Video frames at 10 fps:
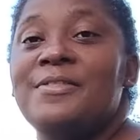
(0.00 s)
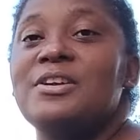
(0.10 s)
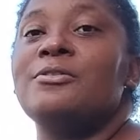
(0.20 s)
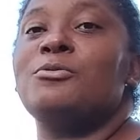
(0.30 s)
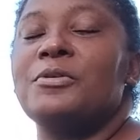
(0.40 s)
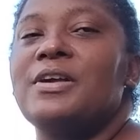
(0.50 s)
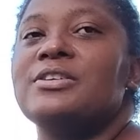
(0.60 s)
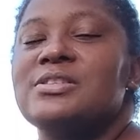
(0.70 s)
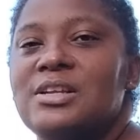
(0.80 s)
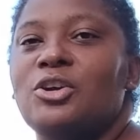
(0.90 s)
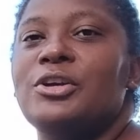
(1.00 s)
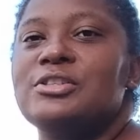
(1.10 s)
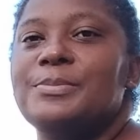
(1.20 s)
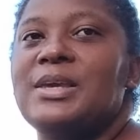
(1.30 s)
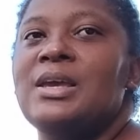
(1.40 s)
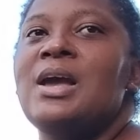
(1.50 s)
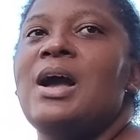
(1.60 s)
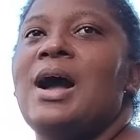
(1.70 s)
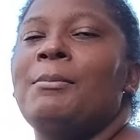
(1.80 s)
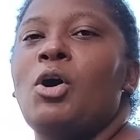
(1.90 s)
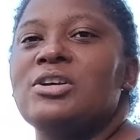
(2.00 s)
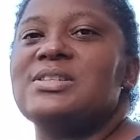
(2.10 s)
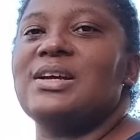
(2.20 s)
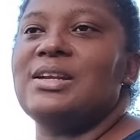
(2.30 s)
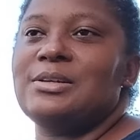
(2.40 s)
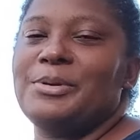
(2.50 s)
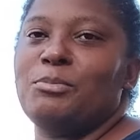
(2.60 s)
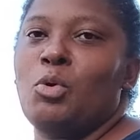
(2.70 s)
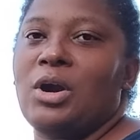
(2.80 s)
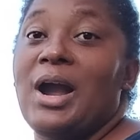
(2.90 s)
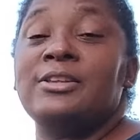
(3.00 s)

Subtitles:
and therefore they're still going to be costing a little bit more.